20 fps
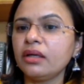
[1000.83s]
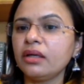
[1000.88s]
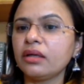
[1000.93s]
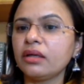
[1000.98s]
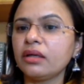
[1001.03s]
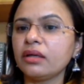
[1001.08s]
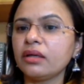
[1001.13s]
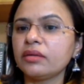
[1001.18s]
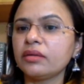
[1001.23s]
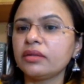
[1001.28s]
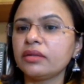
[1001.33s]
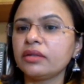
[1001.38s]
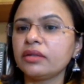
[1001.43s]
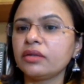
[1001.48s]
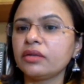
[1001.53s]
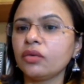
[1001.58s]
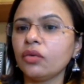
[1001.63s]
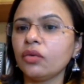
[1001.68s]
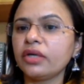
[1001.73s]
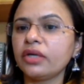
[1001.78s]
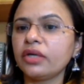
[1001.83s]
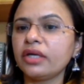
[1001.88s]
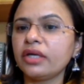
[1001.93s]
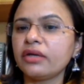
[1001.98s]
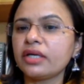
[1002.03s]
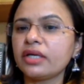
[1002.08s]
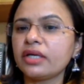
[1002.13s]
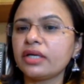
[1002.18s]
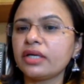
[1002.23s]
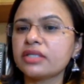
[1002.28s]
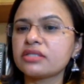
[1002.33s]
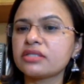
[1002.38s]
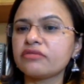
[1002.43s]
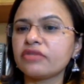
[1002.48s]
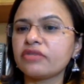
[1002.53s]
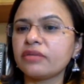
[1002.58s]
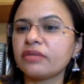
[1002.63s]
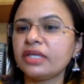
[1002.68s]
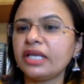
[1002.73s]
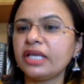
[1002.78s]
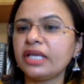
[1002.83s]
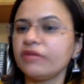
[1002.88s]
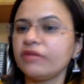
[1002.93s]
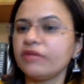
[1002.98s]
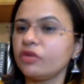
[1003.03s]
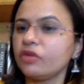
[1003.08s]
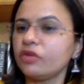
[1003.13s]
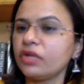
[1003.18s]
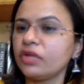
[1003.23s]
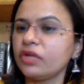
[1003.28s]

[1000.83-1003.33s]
the core areas and from the livelihood.